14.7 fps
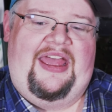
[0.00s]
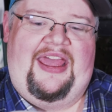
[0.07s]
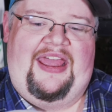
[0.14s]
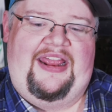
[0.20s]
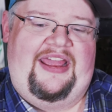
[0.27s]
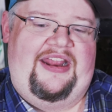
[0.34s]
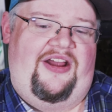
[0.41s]

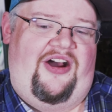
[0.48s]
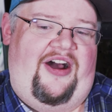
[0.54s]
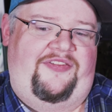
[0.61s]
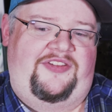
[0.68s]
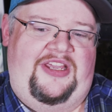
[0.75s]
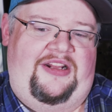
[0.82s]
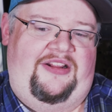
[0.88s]
And
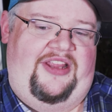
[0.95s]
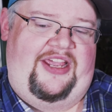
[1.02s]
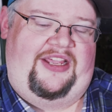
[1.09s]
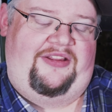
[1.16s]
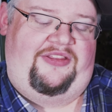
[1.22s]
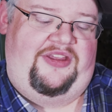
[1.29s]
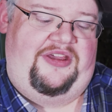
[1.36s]
often,
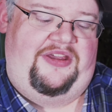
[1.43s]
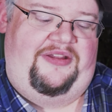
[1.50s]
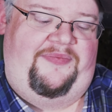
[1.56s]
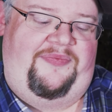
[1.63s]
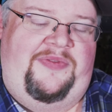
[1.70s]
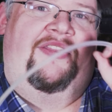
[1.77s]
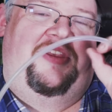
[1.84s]
like,
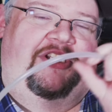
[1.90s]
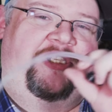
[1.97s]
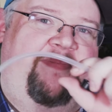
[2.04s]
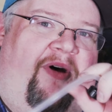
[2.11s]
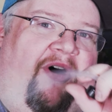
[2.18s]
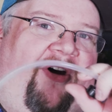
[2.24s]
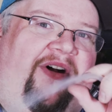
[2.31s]
the
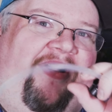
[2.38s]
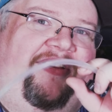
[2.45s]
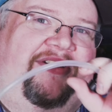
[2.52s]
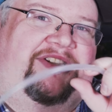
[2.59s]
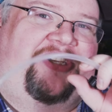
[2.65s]
small